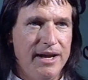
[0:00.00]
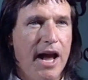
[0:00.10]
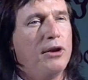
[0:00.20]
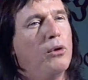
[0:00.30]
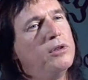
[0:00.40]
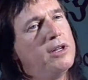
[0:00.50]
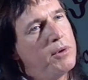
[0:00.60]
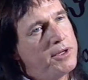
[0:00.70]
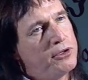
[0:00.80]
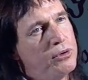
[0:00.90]
And only when
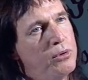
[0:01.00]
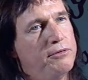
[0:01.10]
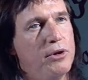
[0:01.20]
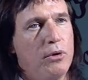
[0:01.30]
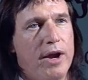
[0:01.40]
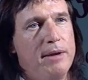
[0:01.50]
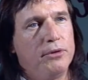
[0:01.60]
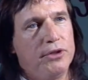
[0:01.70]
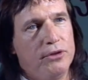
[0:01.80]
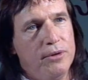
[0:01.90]
the two of you are able
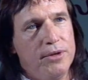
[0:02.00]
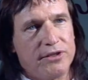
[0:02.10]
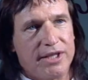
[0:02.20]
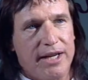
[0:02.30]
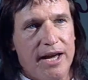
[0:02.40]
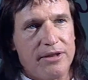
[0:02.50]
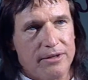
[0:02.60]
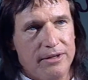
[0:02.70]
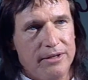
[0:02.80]
to do this together